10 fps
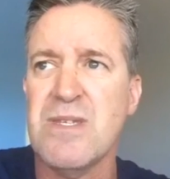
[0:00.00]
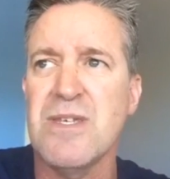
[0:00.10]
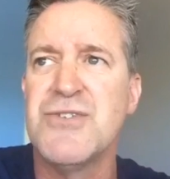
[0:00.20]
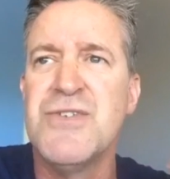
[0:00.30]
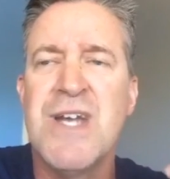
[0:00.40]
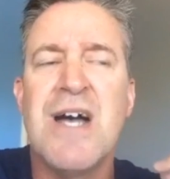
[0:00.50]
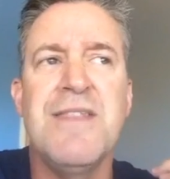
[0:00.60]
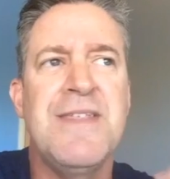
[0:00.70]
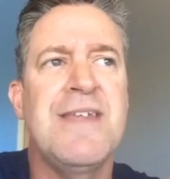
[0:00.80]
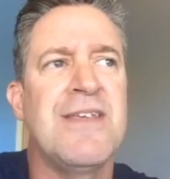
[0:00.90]
Do
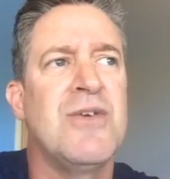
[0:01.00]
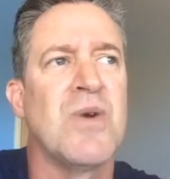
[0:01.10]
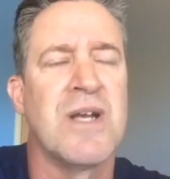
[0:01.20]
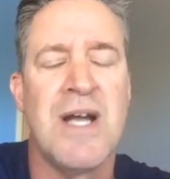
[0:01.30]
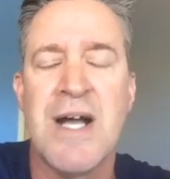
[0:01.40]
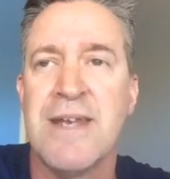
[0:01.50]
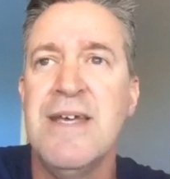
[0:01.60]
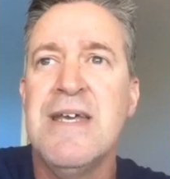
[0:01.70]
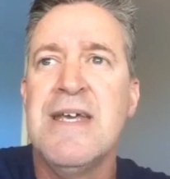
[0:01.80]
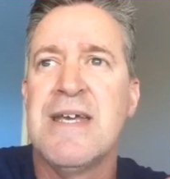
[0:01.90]
not think that you are God,
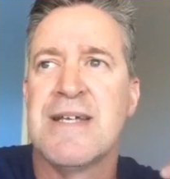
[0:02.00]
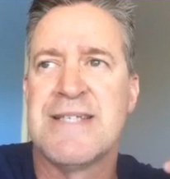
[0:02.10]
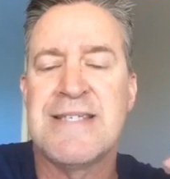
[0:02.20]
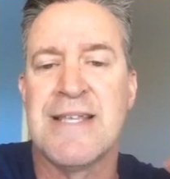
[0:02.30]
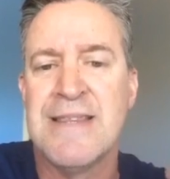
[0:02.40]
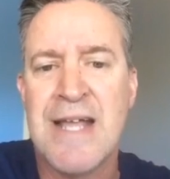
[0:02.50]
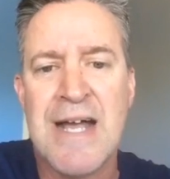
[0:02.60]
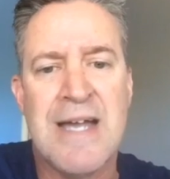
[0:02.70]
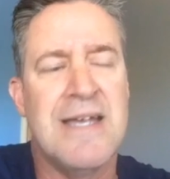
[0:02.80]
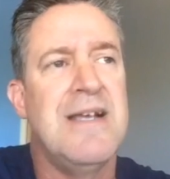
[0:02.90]
because that's a
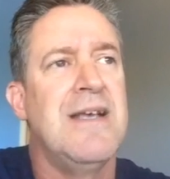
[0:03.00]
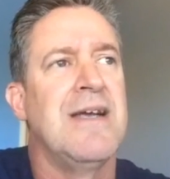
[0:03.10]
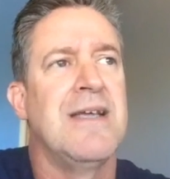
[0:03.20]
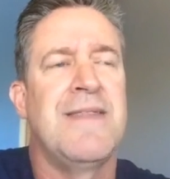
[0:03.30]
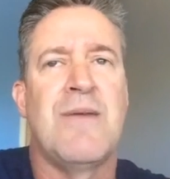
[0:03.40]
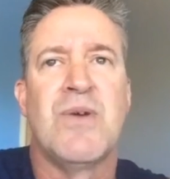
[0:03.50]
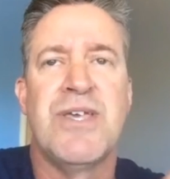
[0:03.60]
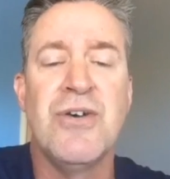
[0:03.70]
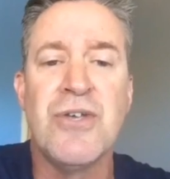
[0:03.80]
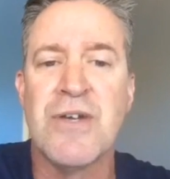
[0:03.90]
lie that will
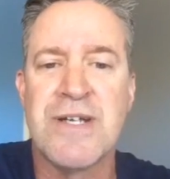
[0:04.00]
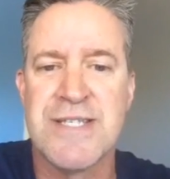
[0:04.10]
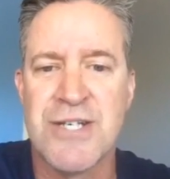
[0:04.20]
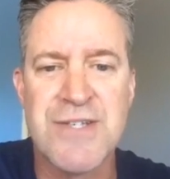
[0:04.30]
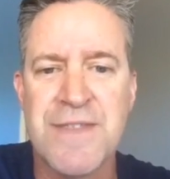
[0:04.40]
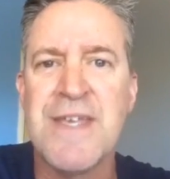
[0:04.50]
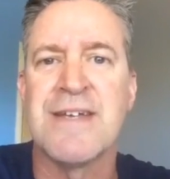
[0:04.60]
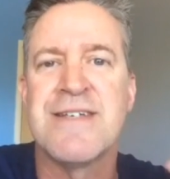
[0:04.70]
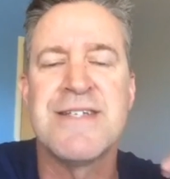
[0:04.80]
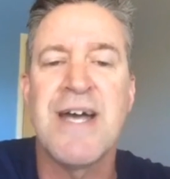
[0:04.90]
kill you. Because here's the thing,
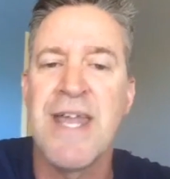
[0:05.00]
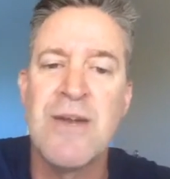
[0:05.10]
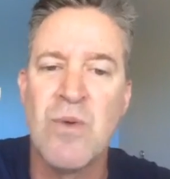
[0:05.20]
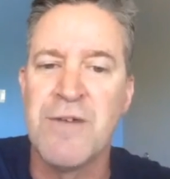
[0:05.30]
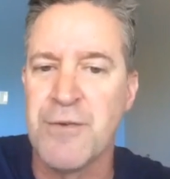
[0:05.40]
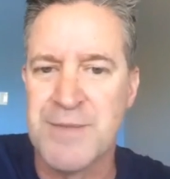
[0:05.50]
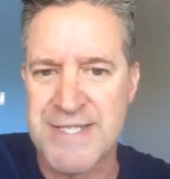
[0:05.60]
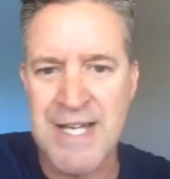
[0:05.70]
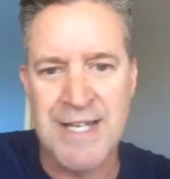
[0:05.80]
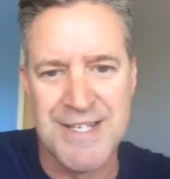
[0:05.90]
it does not end well for
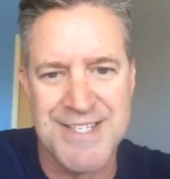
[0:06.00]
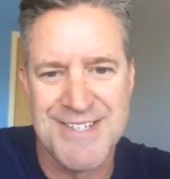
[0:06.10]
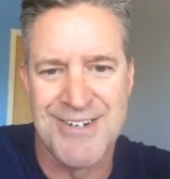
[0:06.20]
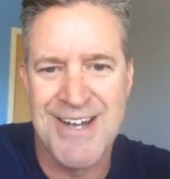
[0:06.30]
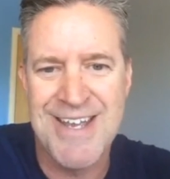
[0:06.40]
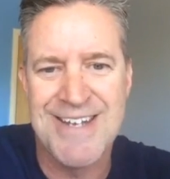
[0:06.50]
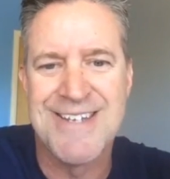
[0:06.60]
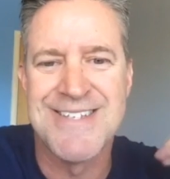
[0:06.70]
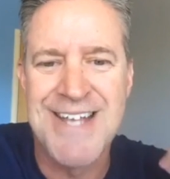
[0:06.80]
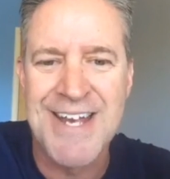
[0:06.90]
messiahs, all right?
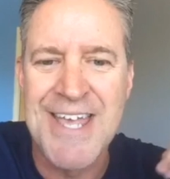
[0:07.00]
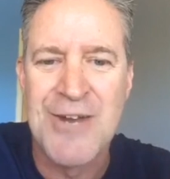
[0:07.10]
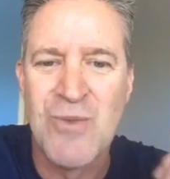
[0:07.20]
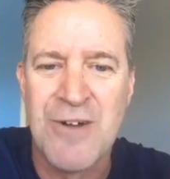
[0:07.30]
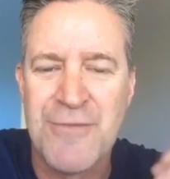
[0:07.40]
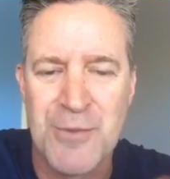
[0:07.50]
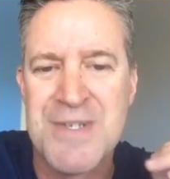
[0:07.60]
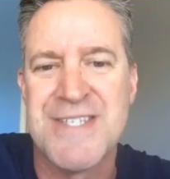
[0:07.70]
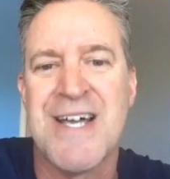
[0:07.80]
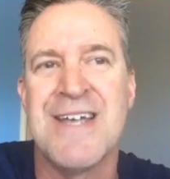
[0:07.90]
It does not end well for
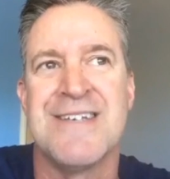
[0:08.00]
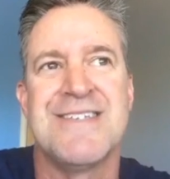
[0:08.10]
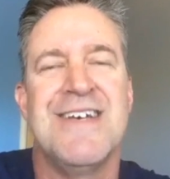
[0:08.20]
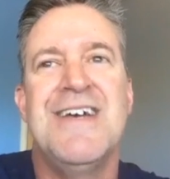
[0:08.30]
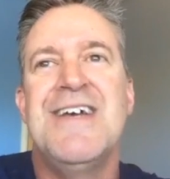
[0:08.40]
messiahs.